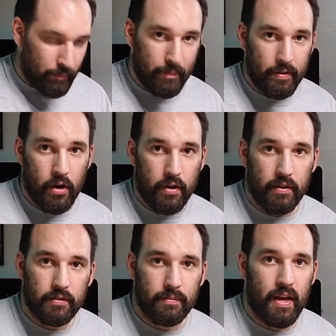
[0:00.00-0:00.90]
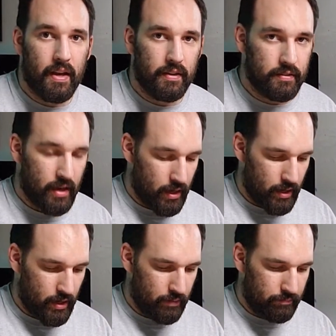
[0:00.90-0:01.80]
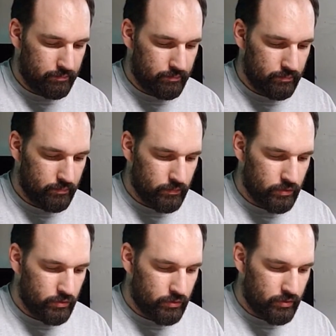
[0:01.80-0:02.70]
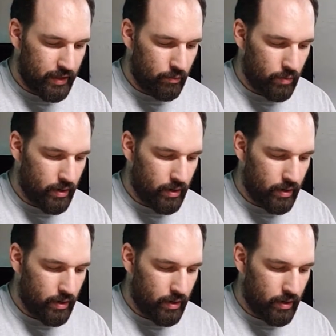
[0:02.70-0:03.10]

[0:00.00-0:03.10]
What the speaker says: I'm going to be talking to some guys, seeing